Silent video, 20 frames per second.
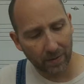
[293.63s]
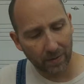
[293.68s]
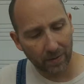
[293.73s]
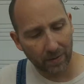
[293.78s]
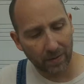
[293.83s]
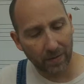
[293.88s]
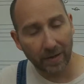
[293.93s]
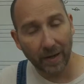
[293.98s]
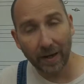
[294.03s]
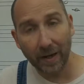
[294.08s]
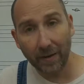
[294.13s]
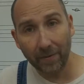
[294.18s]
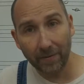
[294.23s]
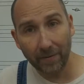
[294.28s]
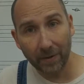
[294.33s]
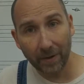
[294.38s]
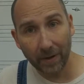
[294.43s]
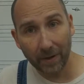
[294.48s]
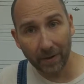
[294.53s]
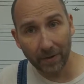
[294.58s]
the second
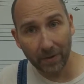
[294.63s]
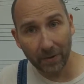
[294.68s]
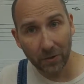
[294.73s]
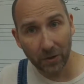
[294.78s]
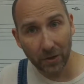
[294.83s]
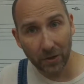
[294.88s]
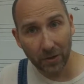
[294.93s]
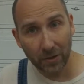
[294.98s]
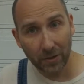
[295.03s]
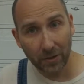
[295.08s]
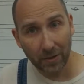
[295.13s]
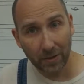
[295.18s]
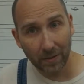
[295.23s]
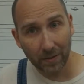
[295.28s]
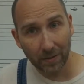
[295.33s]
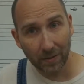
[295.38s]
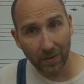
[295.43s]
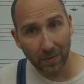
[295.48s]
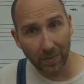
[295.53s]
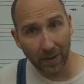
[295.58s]
fret on the G string,
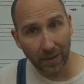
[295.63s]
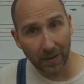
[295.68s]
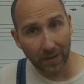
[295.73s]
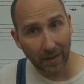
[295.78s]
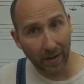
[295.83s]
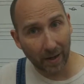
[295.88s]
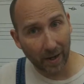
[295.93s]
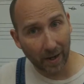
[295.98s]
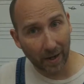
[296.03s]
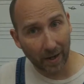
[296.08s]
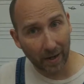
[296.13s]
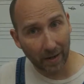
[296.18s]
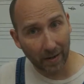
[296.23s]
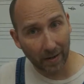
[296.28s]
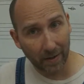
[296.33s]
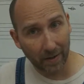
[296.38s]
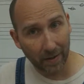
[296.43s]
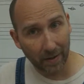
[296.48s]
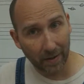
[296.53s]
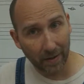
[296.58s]
which makes an A.
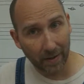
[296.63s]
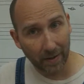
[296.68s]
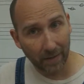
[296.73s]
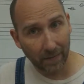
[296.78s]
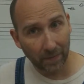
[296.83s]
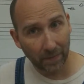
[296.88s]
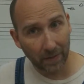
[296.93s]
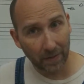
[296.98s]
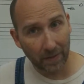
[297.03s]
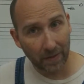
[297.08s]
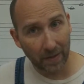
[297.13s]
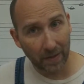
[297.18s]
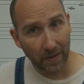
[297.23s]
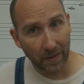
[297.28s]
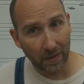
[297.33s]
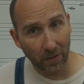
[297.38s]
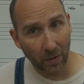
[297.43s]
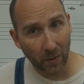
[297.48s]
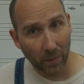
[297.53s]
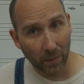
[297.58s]
The C
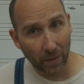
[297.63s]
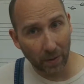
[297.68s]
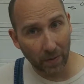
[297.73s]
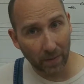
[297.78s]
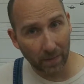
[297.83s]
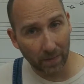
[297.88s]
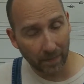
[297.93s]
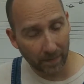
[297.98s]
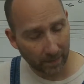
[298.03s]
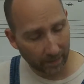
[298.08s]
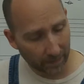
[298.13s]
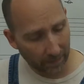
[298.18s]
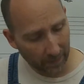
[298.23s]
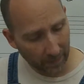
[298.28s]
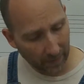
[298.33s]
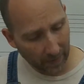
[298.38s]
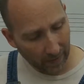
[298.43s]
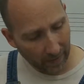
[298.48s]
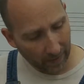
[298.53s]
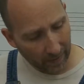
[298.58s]
is open.
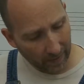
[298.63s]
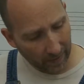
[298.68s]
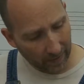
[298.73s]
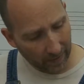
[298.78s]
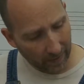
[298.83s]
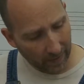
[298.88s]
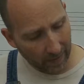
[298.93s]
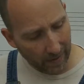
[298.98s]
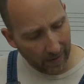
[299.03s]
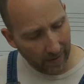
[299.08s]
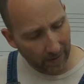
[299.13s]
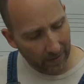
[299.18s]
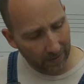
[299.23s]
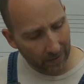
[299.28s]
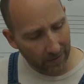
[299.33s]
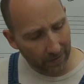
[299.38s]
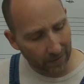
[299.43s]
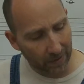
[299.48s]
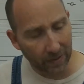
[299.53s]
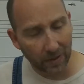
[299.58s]
The E
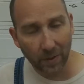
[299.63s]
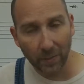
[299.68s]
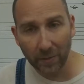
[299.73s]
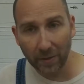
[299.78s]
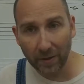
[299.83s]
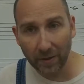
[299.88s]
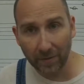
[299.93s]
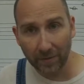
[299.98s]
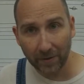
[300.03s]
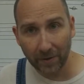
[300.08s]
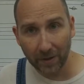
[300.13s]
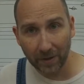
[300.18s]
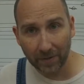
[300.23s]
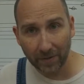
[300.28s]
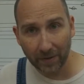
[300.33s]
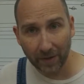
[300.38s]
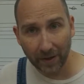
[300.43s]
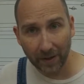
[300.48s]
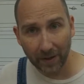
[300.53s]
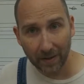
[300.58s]
string, you play the first
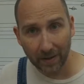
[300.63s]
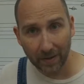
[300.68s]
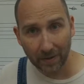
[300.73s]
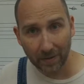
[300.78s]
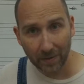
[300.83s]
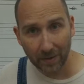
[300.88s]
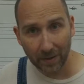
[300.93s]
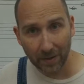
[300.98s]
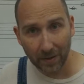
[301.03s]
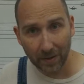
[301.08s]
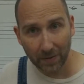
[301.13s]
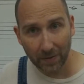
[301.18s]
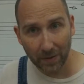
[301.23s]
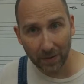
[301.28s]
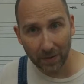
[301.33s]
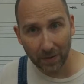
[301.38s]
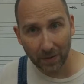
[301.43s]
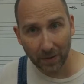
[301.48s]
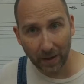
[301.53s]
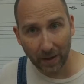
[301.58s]
fret, which gives
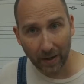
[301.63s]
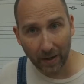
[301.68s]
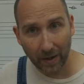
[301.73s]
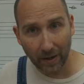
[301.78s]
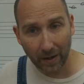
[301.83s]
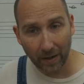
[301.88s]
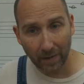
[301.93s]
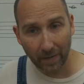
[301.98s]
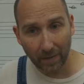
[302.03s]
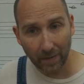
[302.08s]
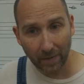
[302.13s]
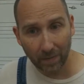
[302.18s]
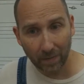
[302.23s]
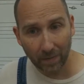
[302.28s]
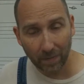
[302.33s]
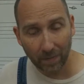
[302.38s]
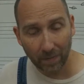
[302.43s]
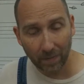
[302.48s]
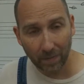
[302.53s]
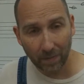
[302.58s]
you
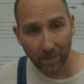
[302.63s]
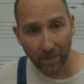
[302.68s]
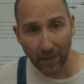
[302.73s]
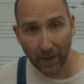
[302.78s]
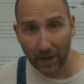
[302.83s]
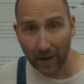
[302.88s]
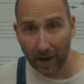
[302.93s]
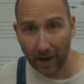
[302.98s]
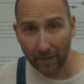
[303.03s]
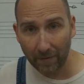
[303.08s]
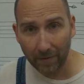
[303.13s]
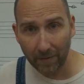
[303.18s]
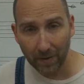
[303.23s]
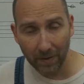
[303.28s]
an F.